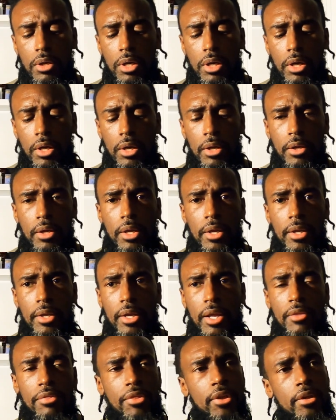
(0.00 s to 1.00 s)

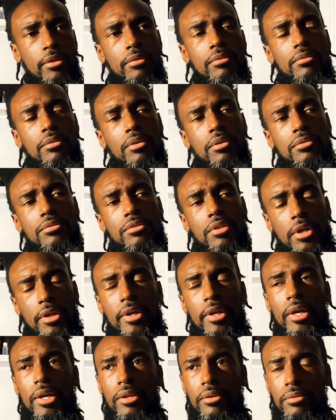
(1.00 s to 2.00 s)
and I think,
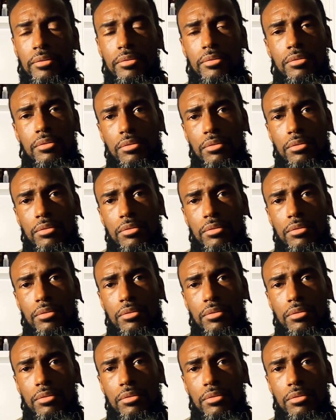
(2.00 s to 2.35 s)
again,